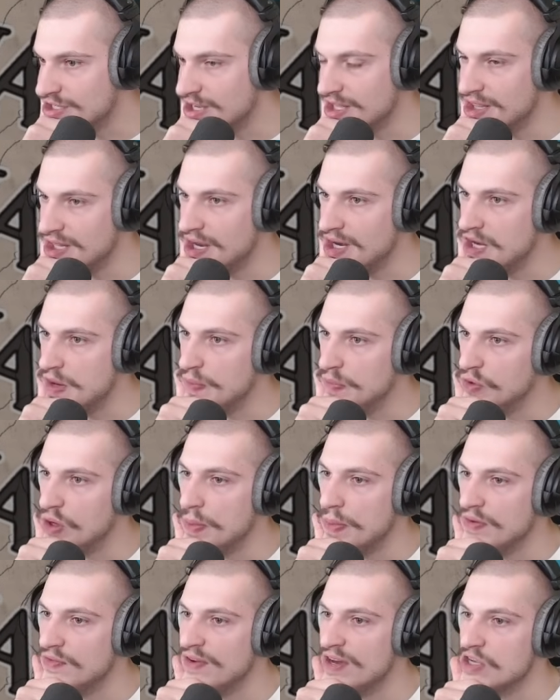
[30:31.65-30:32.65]
get that Diplo
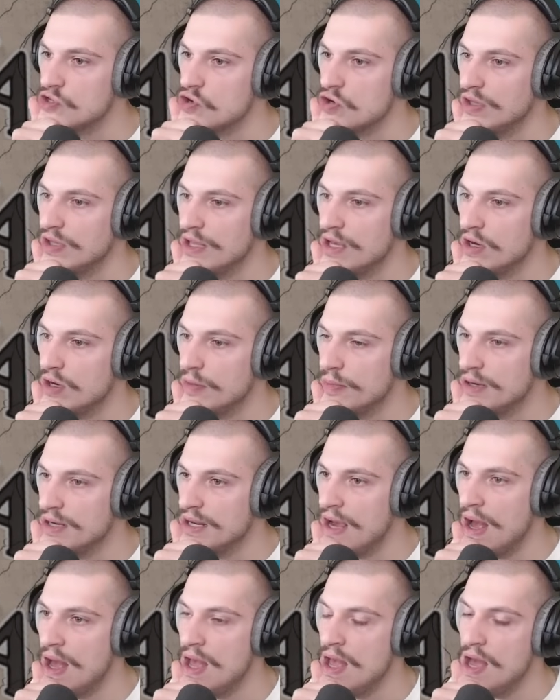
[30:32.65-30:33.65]
rep advisor later, but
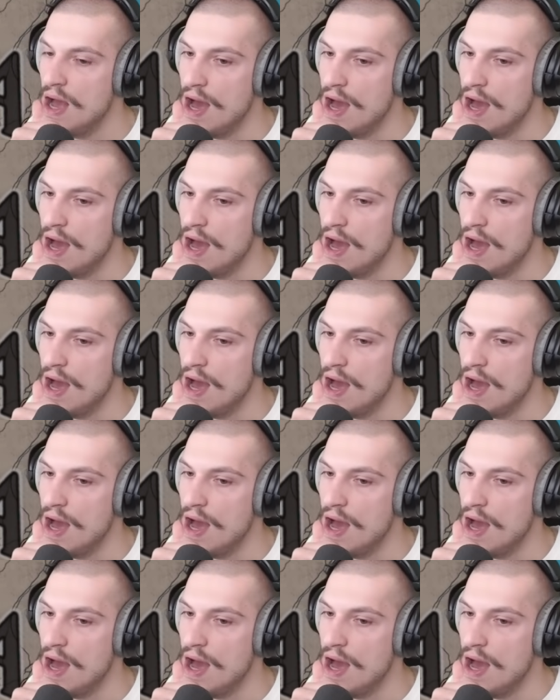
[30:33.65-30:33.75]
yeah,